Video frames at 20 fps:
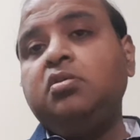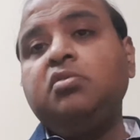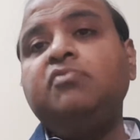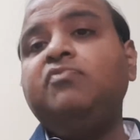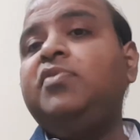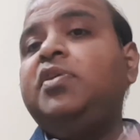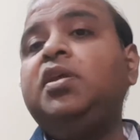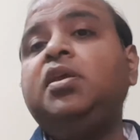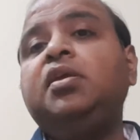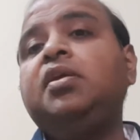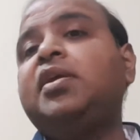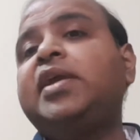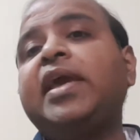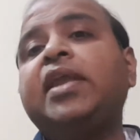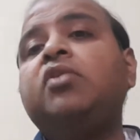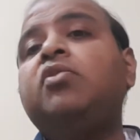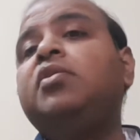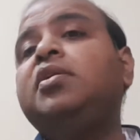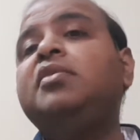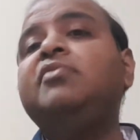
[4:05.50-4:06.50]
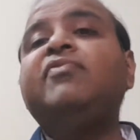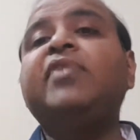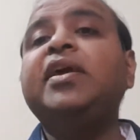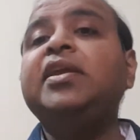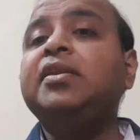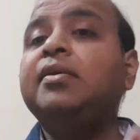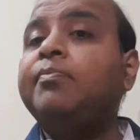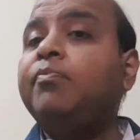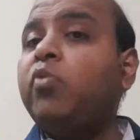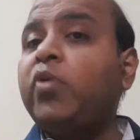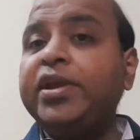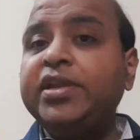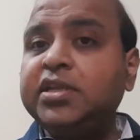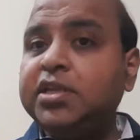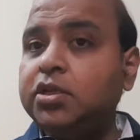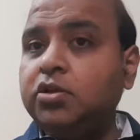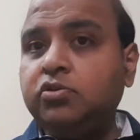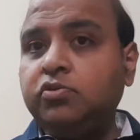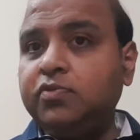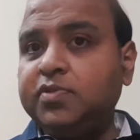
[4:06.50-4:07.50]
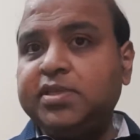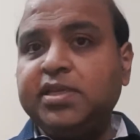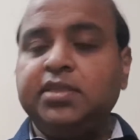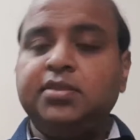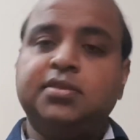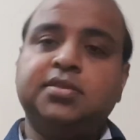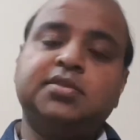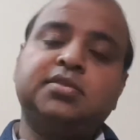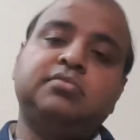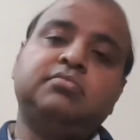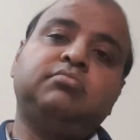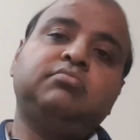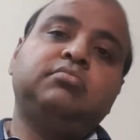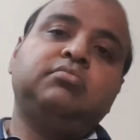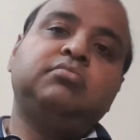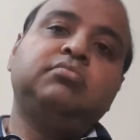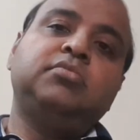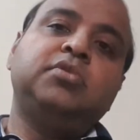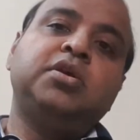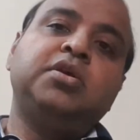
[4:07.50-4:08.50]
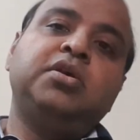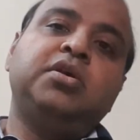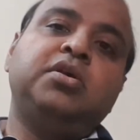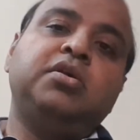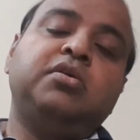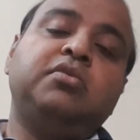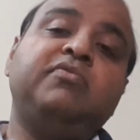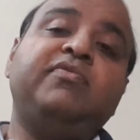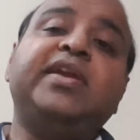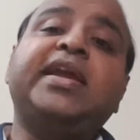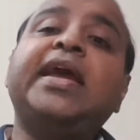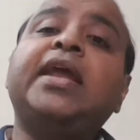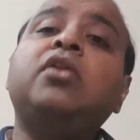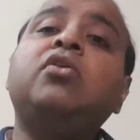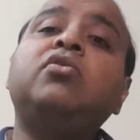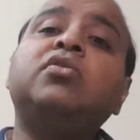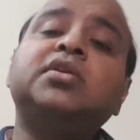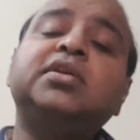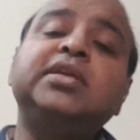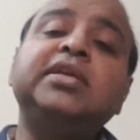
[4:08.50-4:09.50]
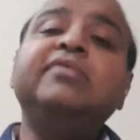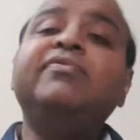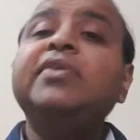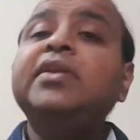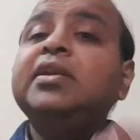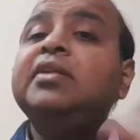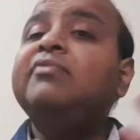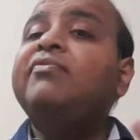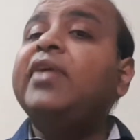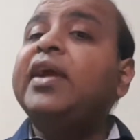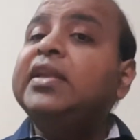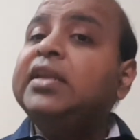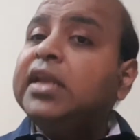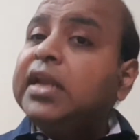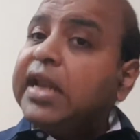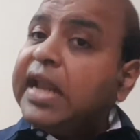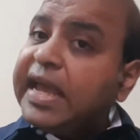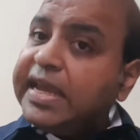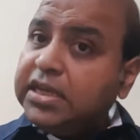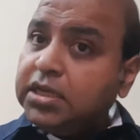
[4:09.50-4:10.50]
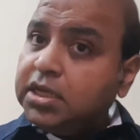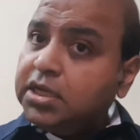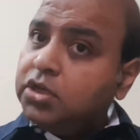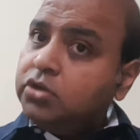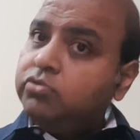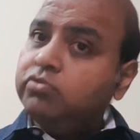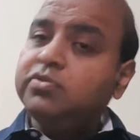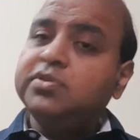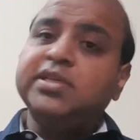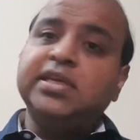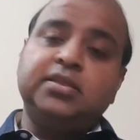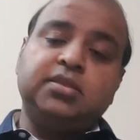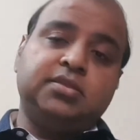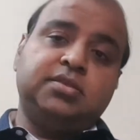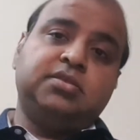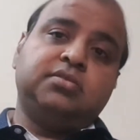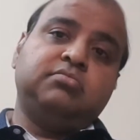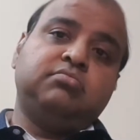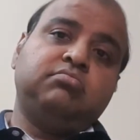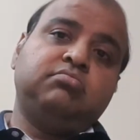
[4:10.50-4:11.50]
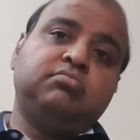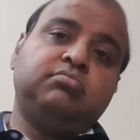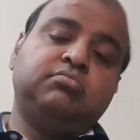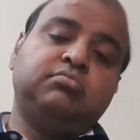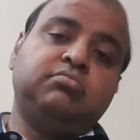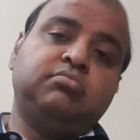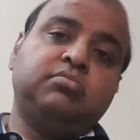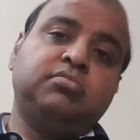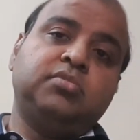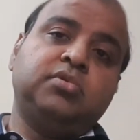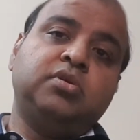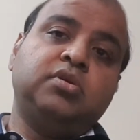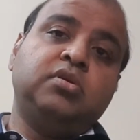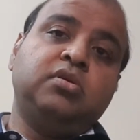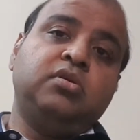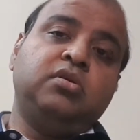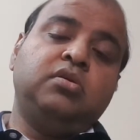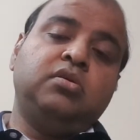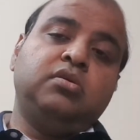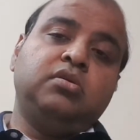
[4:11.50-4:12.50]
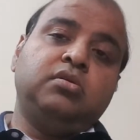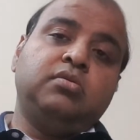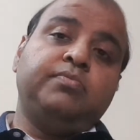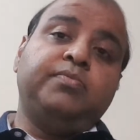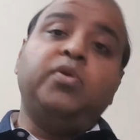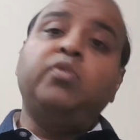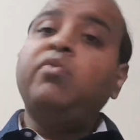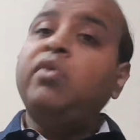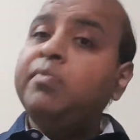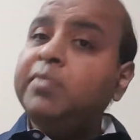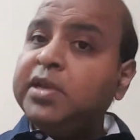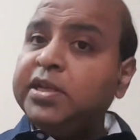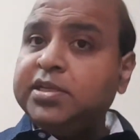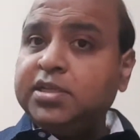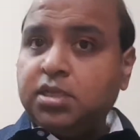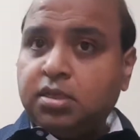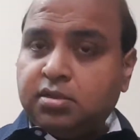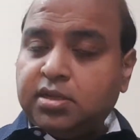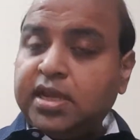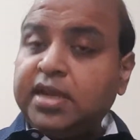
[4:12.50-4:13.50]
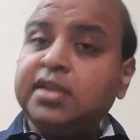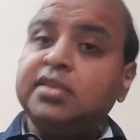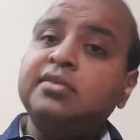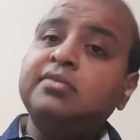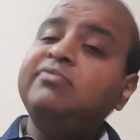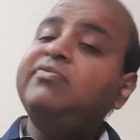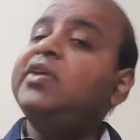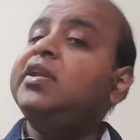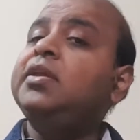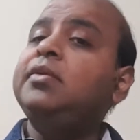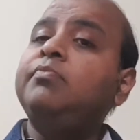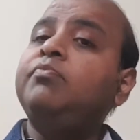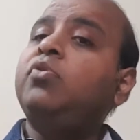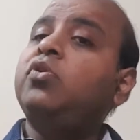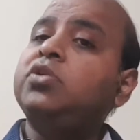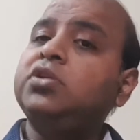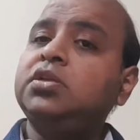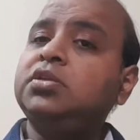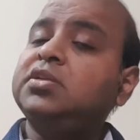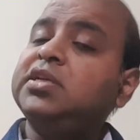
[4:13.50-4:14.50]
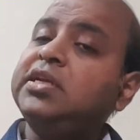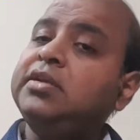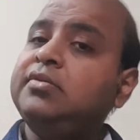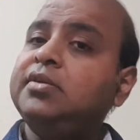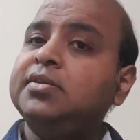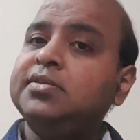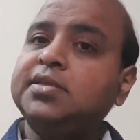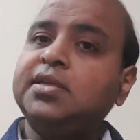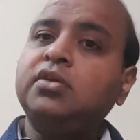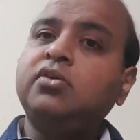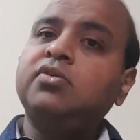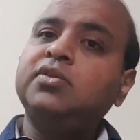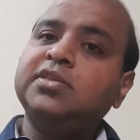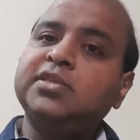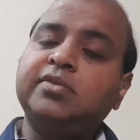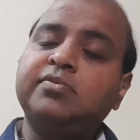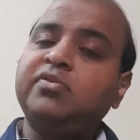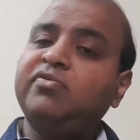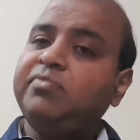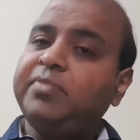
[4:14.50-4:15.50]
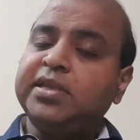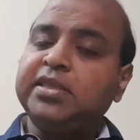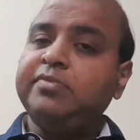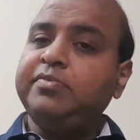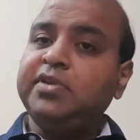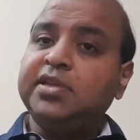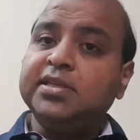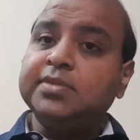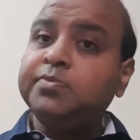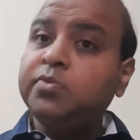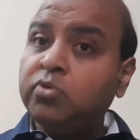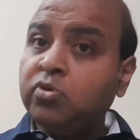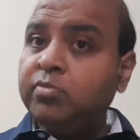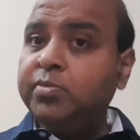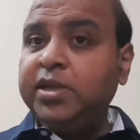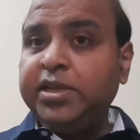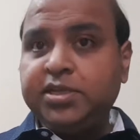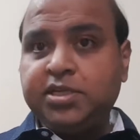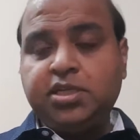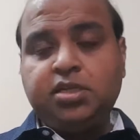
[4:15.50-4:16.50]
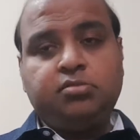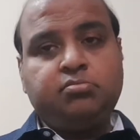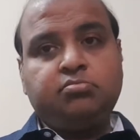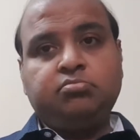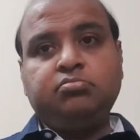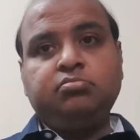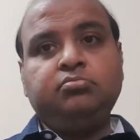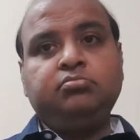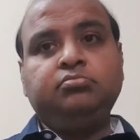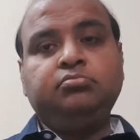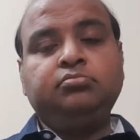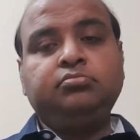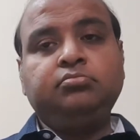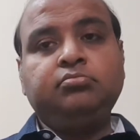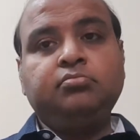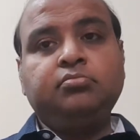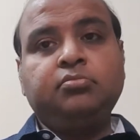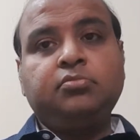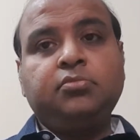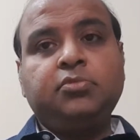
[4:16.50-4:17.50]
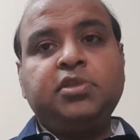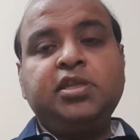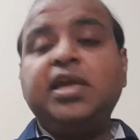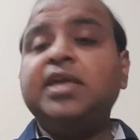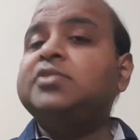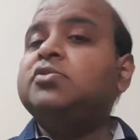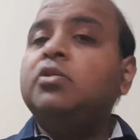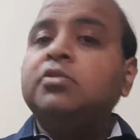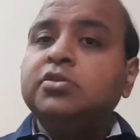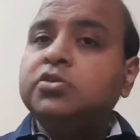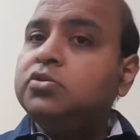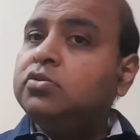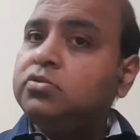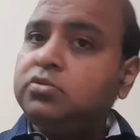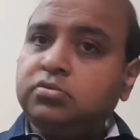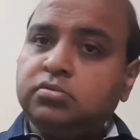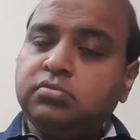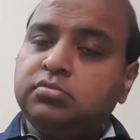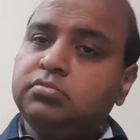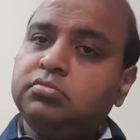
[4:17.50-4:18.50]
We cannot define a point in true sense. We cannot even define a line in true sense. Probability, another very important, interesting concept of mathematics, probability, has also